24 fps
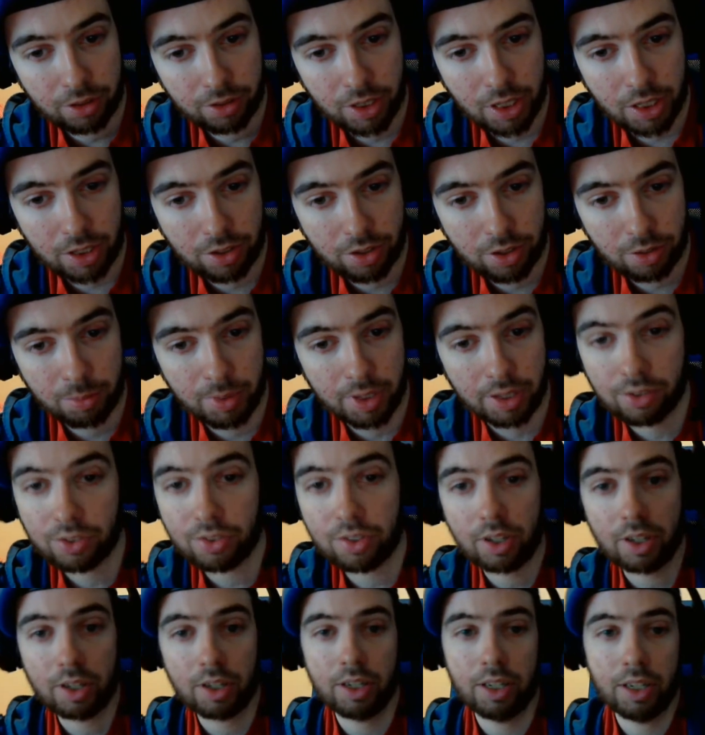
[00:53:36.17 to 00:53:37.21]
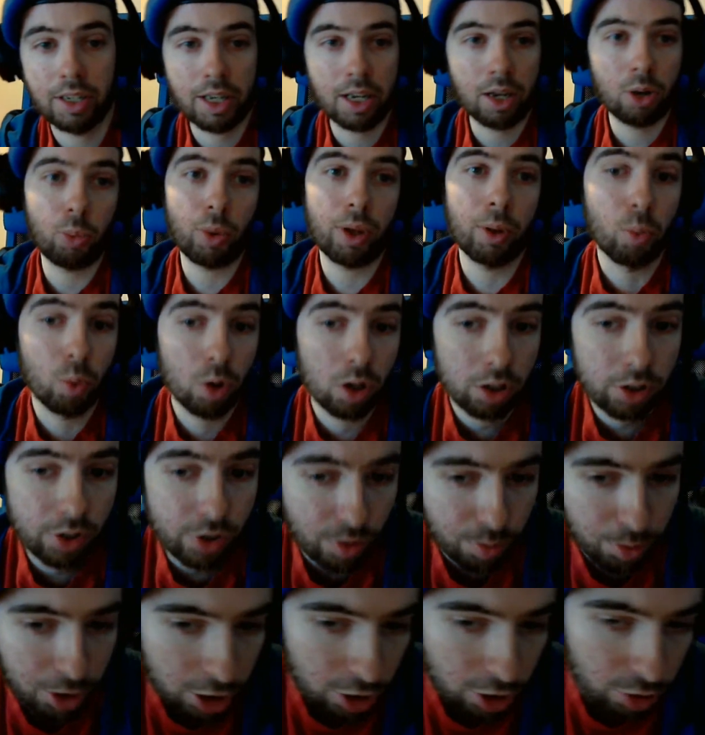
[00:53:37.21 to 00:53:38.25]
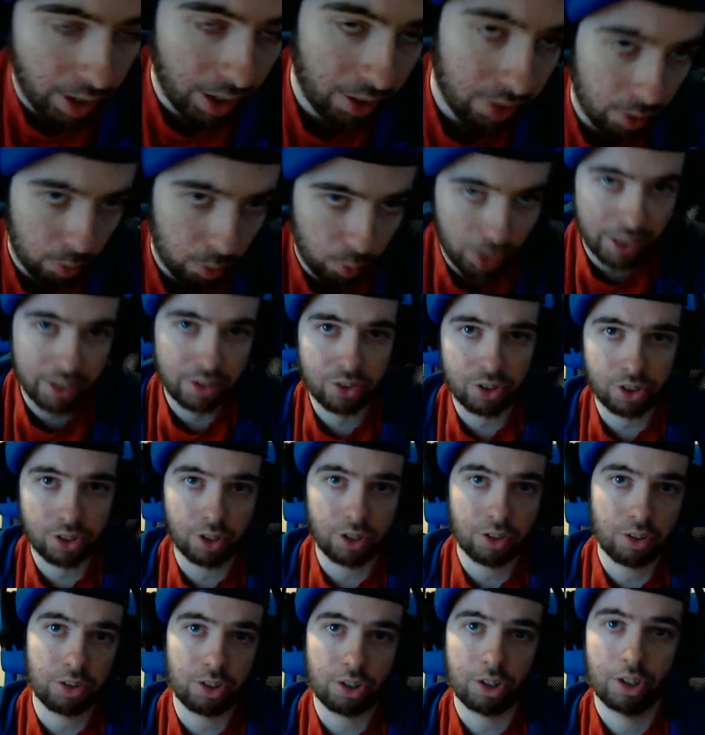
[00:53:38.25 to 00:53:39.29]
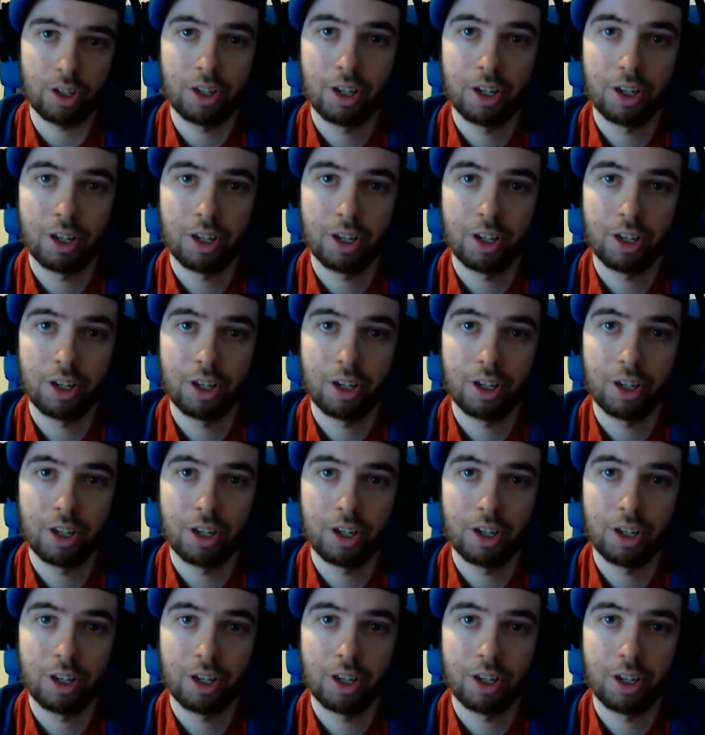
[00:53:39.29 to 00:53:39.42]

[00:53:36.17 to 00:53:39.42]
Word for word: some insight in how it works, some strength and weaknesses.